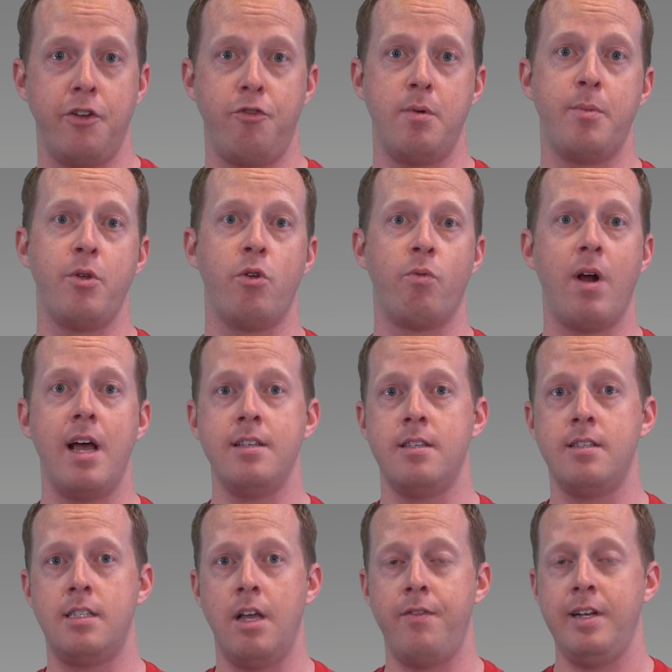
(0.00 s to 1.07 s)
If you remember, the
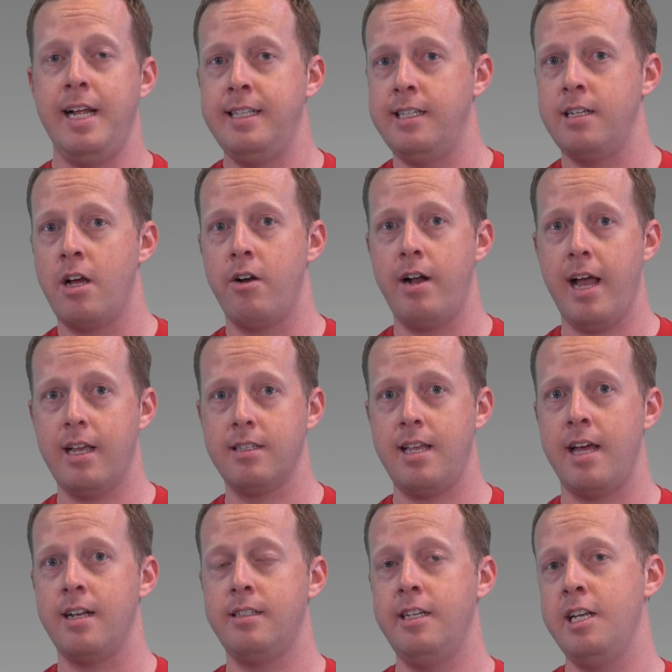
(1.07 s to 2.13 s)
Ryzen seven eighteen hundred X
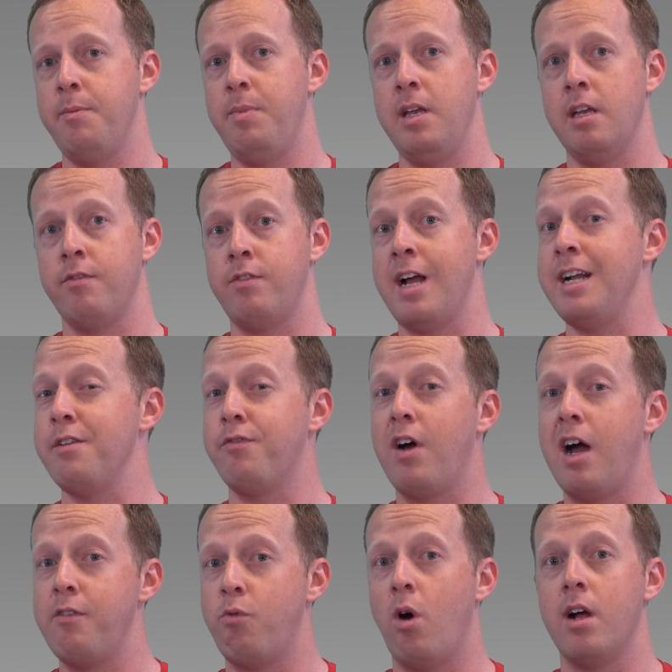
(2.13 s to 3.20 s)
had a T D P of
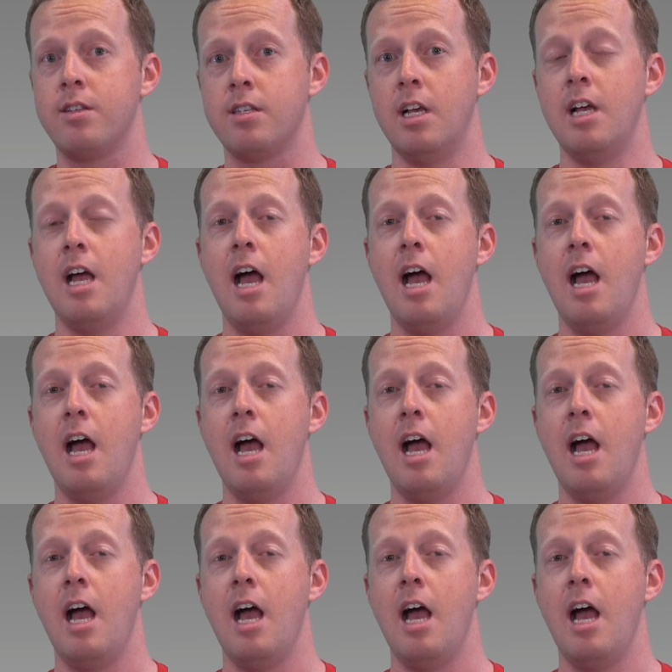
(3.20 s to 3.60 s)
ninety-five watts,